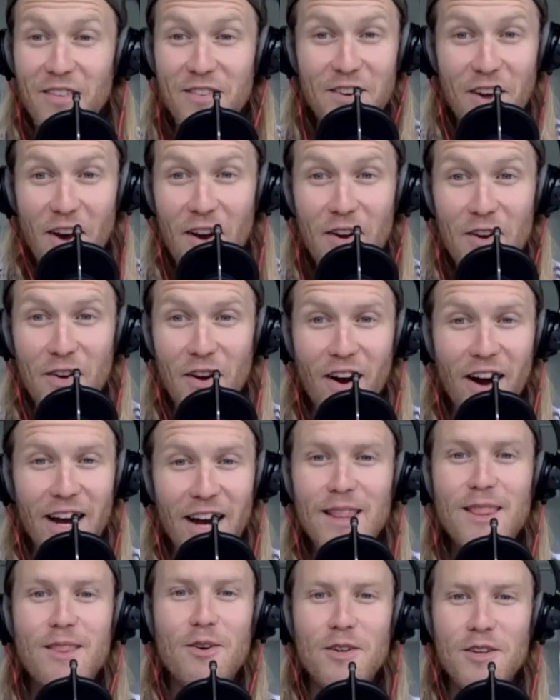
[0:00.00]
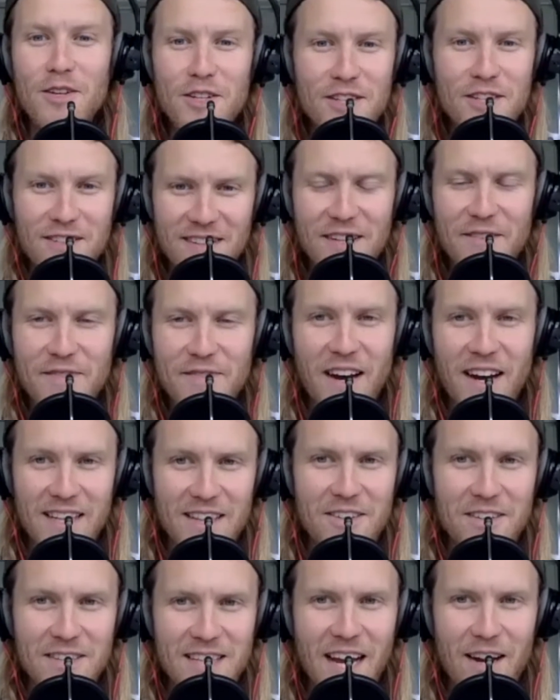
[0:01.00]
no. I thought you just lived. I
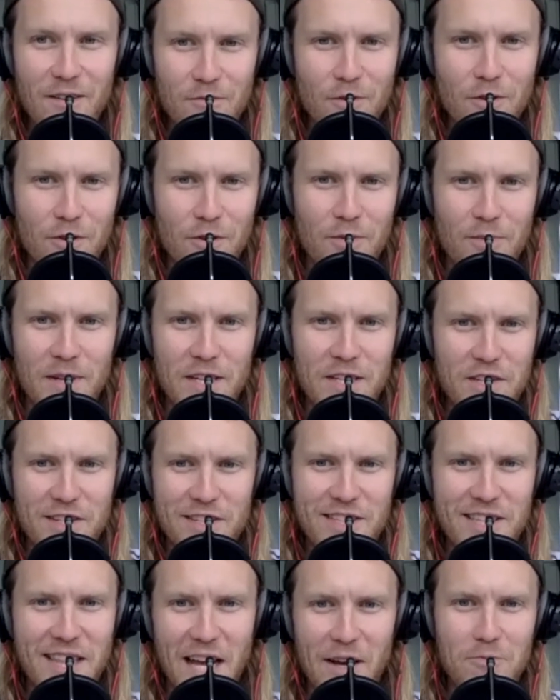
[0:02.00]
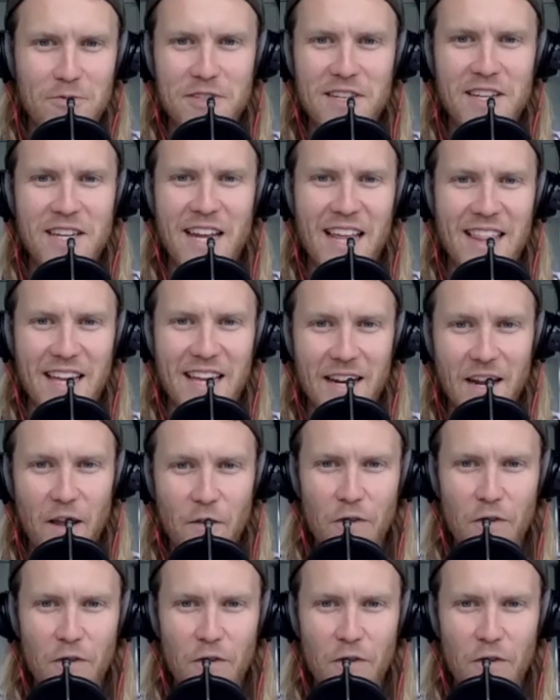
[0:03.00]
thought that room is just, that was it. And then if